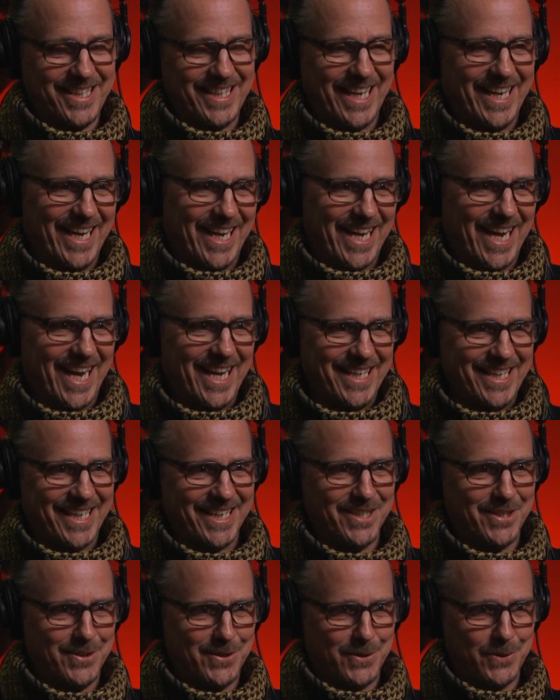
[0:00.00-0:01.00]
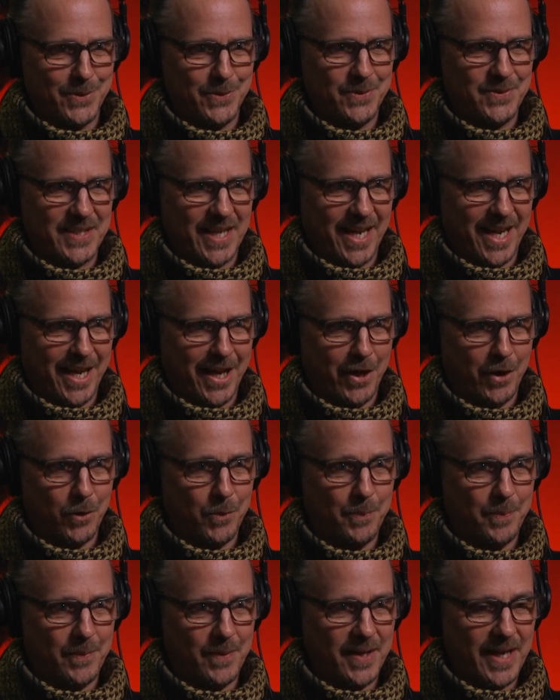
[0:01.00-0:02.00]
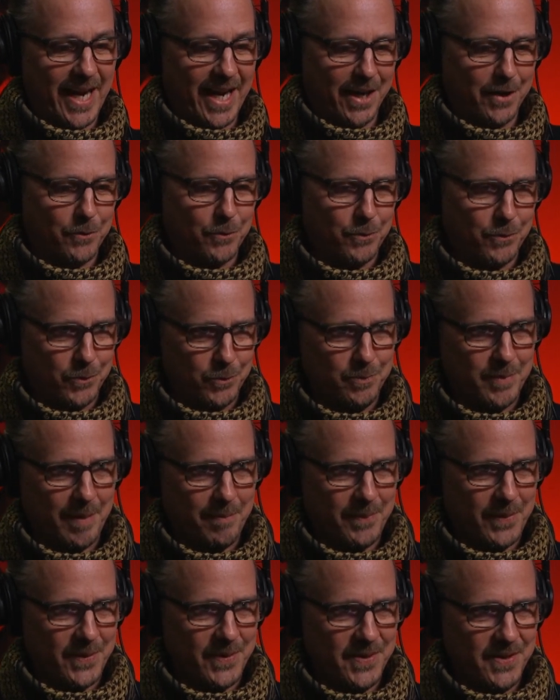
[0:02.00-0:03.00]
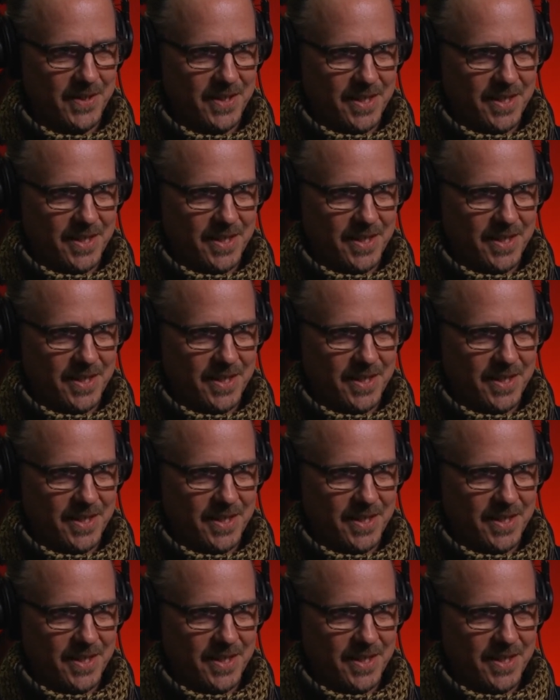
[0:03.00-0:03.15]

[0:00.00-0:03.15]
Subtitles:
that AI can do to help a crew member